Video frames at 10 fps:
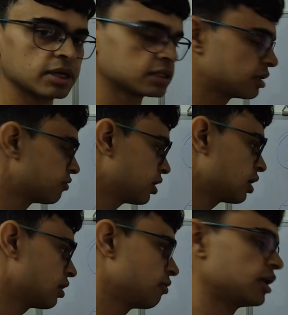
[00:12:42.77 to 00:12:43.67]
minutes and 1
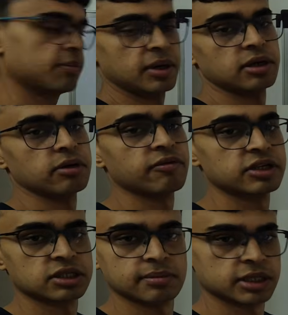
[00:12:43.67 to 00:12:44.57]
hour will depend on
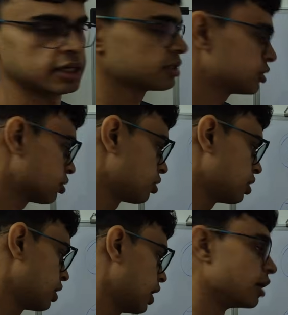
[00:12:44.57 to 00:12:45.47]
which subject is
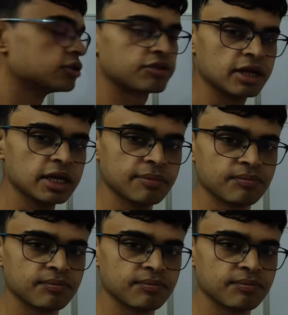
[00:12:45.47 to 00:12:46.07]
stronger. Usually